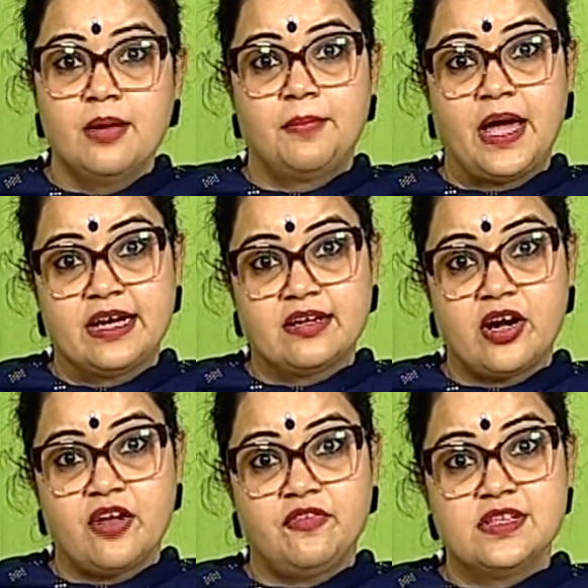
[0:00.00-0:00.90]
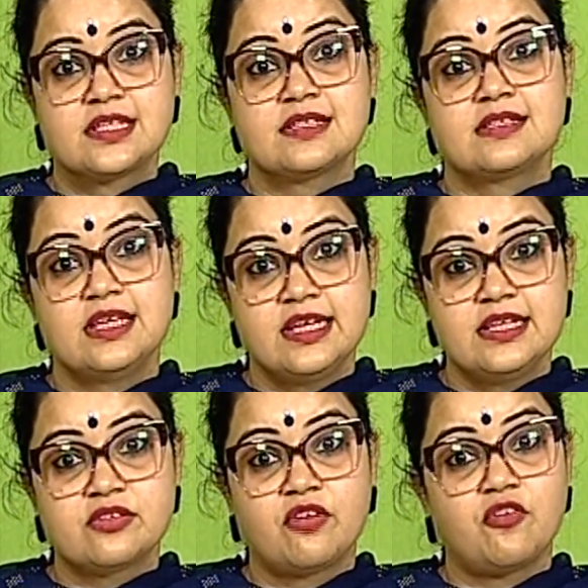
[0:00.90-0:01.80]
Paragraph is a series
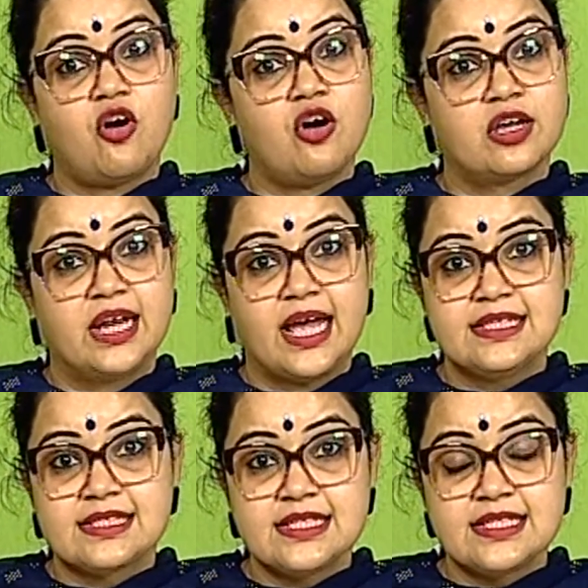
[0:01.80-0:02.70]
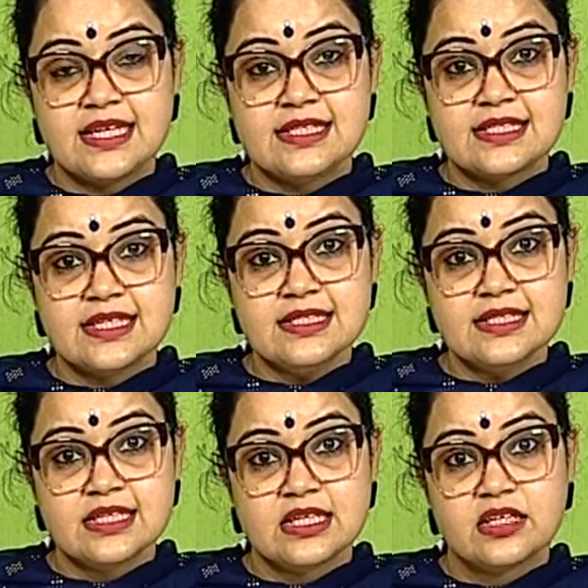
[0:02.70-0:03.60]
of organized sentences
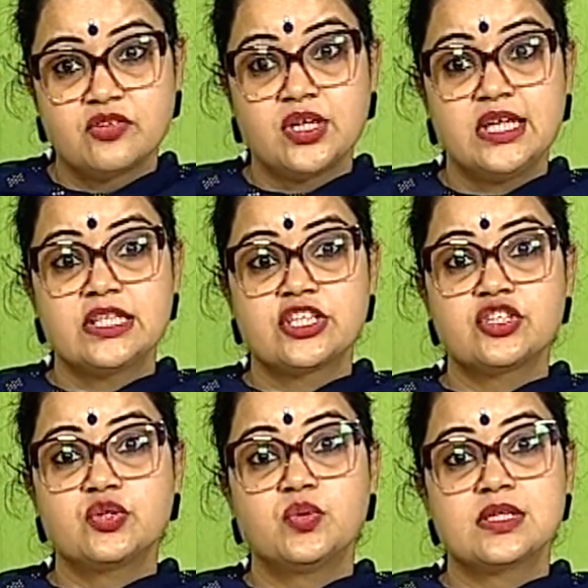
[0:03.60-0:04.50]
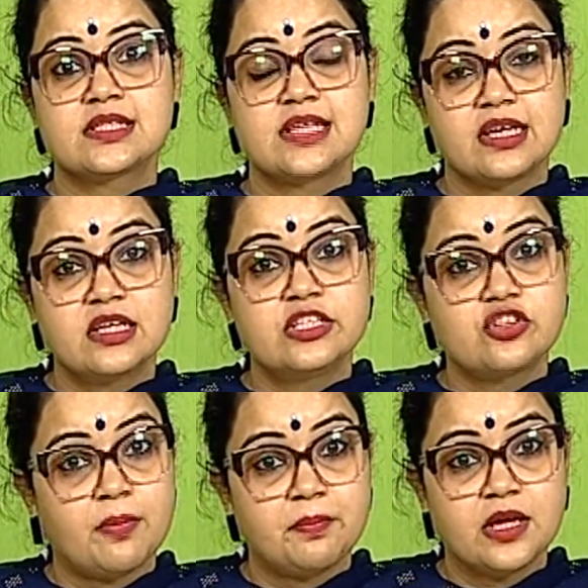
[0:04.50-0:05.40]
related to a single
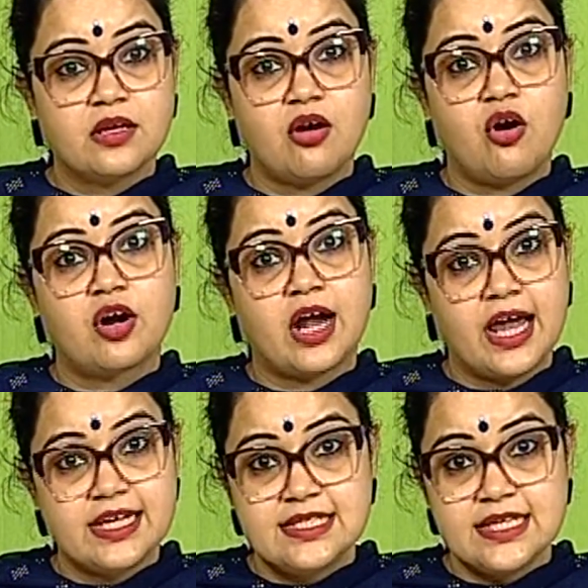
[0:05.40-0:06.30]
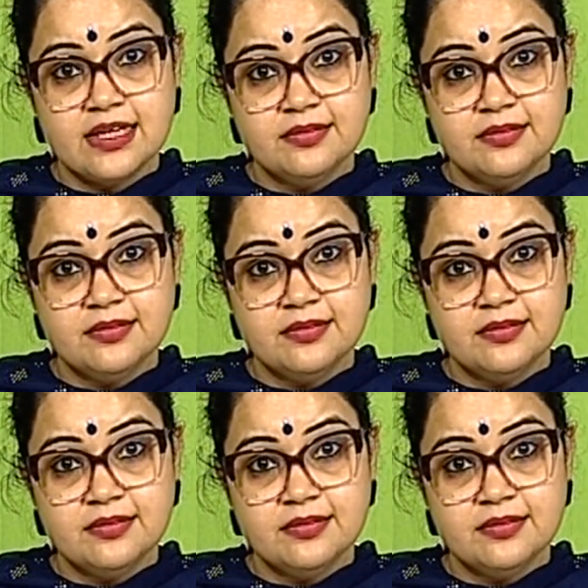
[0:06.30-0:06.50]
topic or idea.